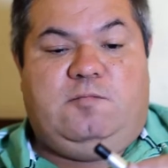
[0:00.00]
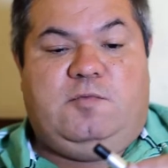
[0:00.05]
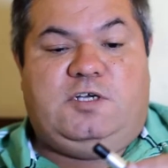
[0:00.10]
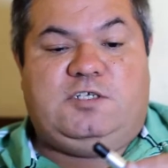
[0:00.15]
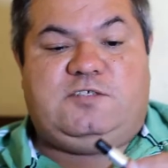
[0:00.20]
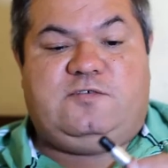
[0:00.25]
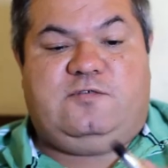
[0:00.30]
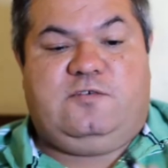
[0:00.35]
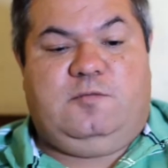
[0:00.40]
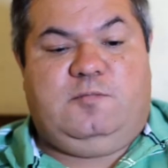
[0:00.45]

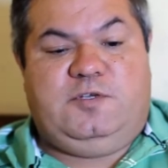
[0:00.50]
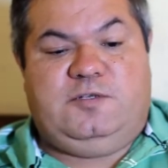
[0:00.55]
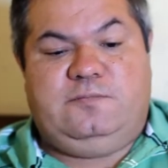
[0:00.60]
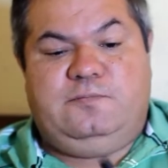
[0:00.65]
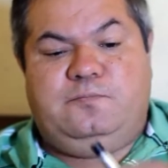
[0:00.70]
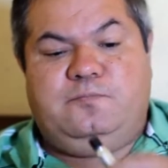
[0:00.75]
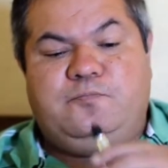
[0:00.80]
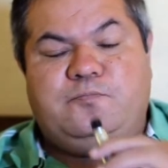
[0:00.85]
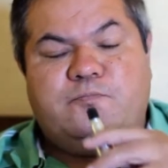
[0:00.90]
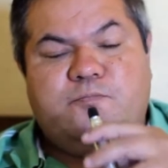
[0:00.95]
much from it.
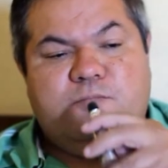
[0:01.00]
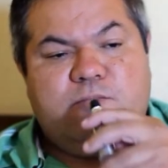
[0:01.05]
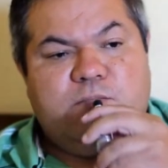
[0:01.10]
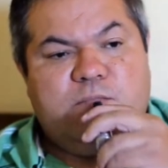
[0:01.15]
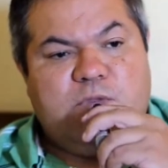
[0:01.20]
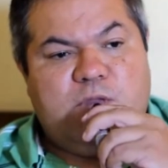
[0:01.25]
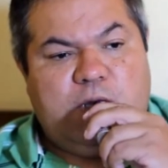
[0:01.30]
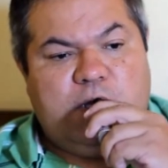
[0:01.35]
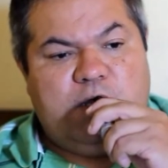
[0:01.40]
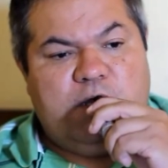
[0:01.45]

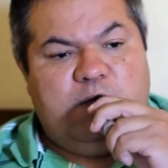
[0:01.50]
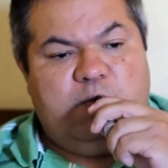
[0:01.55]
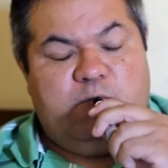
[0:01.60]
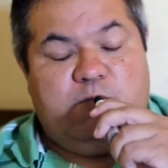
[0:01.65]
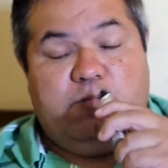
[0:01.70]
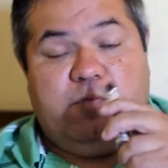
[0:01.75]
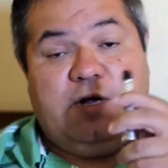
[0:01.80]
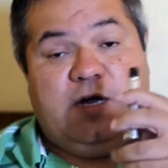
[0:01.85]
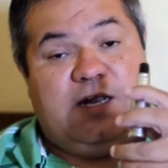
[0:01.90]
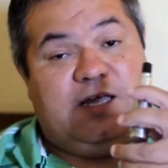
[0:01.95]

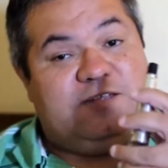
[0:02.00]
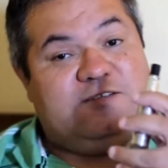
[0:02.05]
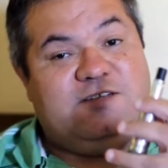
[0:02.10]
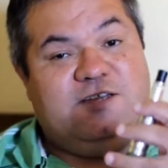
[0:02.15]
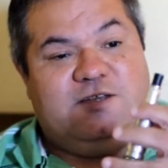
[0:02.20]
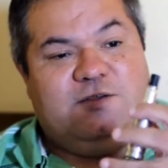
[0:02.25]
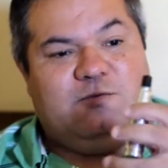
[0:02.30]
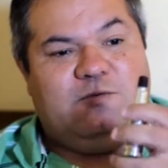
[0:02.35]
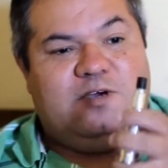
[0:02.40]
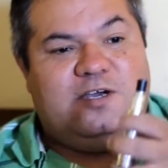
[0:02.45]
But I'll
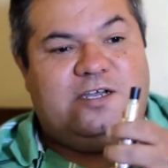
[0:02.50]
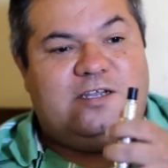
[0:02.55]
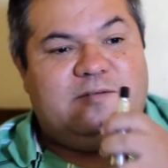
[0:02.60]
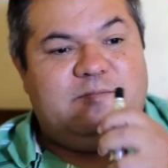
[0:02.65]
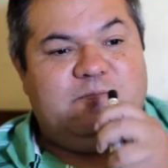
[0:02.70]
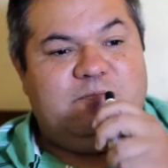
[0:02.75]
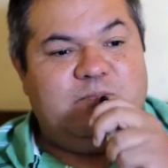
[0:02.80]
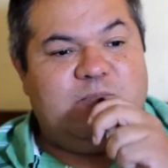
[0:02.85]
tell you what,